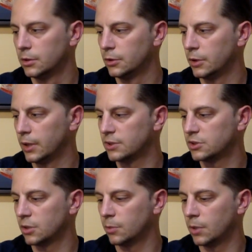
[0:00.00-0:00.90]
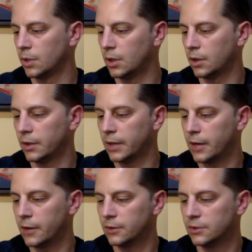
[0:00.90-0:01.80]
you got some uh, other
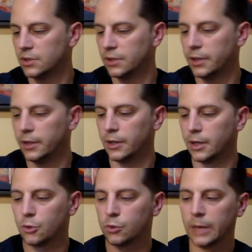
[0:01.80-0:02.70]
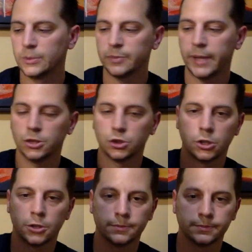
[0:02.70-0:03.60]
characters in here. You got Crime
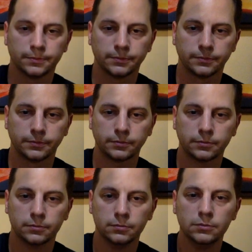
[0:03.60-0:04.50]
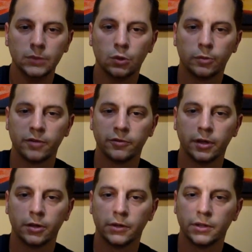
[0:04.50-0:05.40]
Smasher, where my
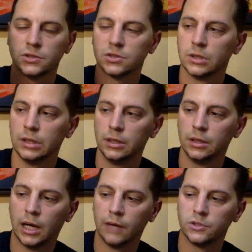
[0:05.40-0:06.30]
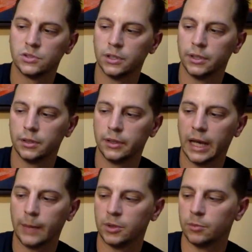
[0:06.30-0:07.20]
finger is. Obviously,
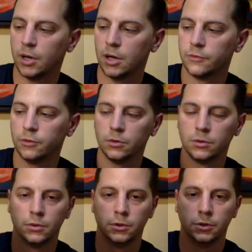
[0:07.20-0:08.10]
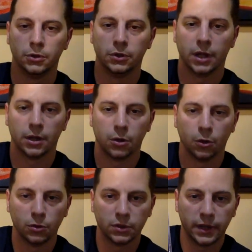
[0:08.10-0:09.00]
Captain Marvel. You got
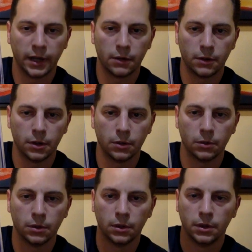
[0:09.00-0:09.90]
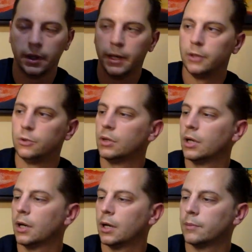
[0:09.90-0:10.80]
Golden Arrow. And you
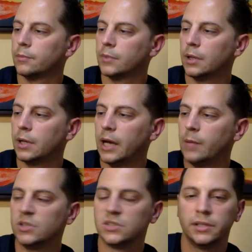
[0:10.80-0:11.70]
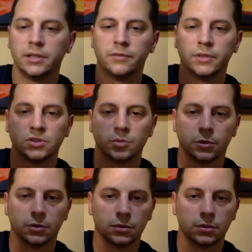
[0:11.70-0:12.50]
got Ibis the Invincible.